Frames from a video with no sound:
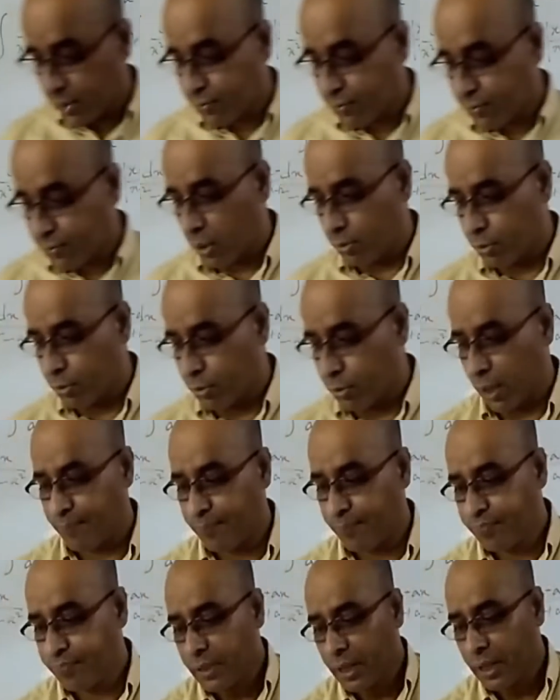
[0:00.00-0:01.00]
formula,
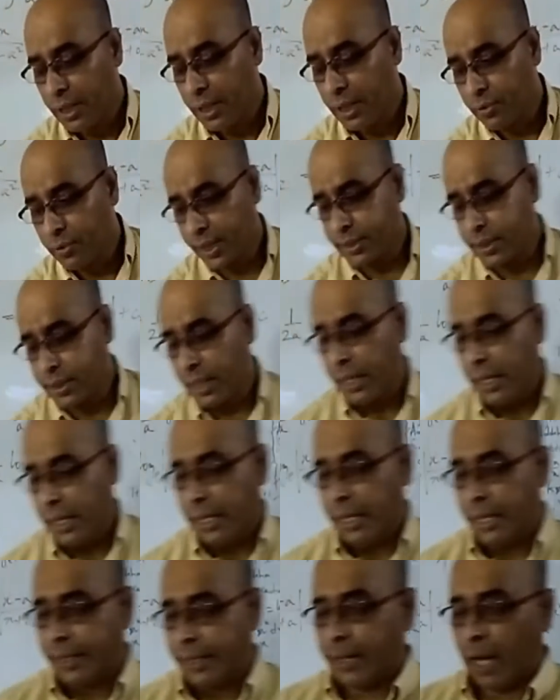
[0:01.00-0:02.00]
right?
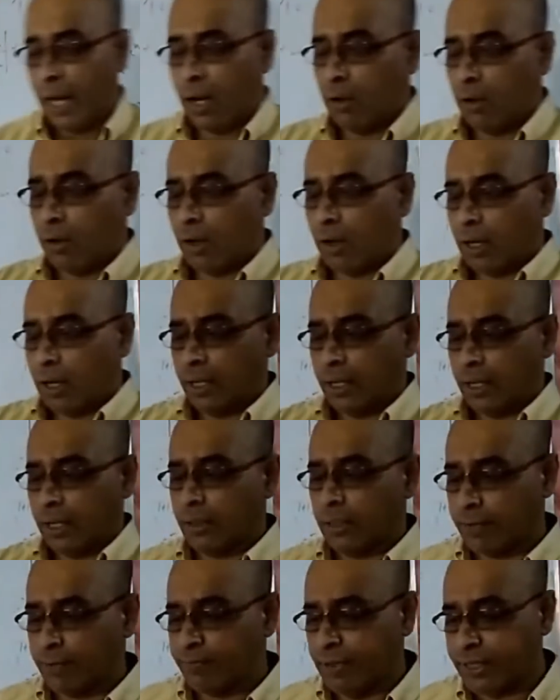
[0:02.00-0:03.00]
Now
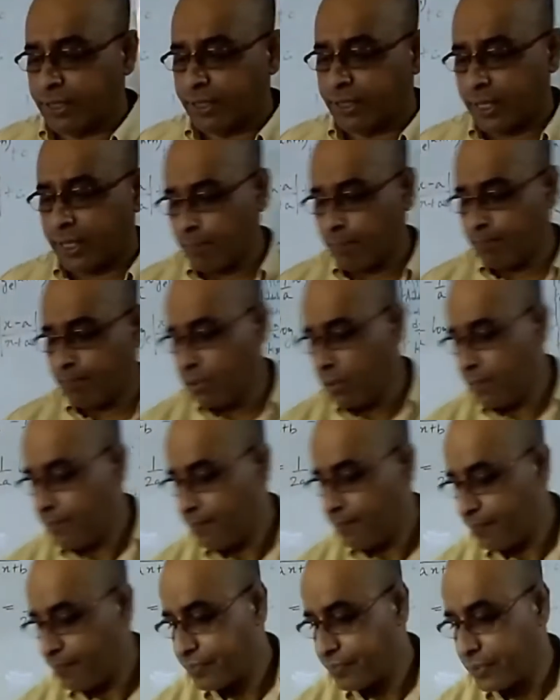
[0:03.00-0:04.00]
let me take up
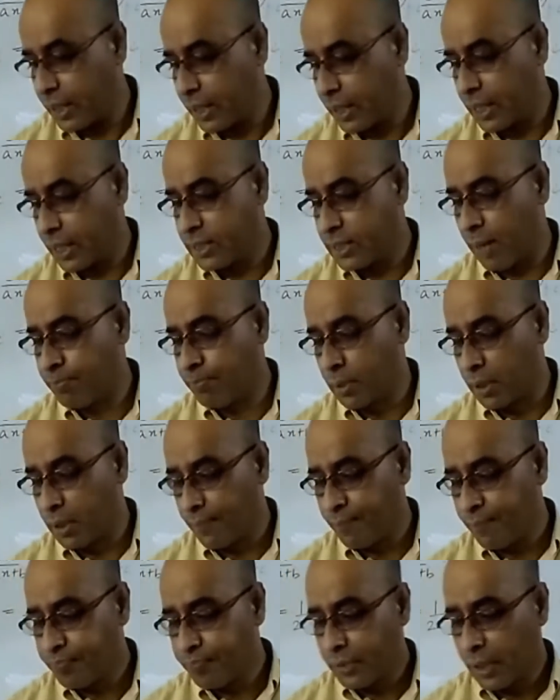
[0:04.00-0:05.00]
an example.
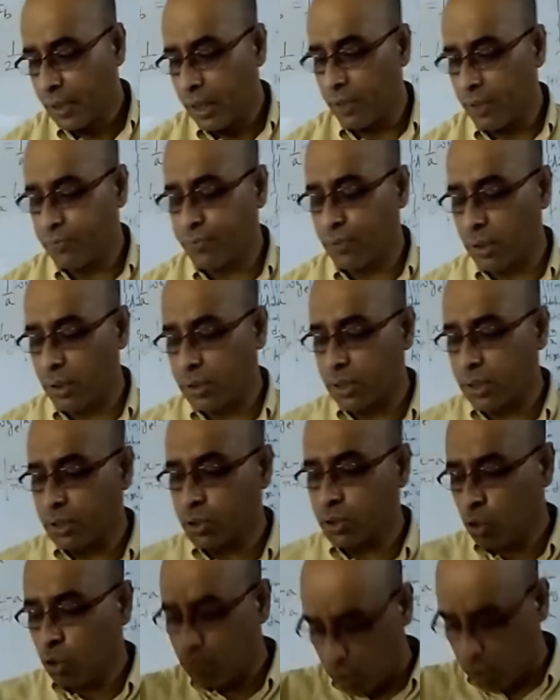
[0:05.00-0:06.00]
Of course,
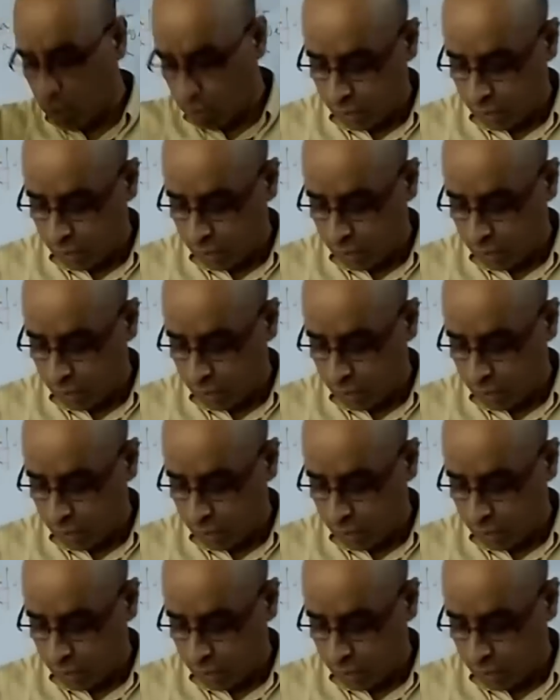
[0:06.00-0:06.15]
2 more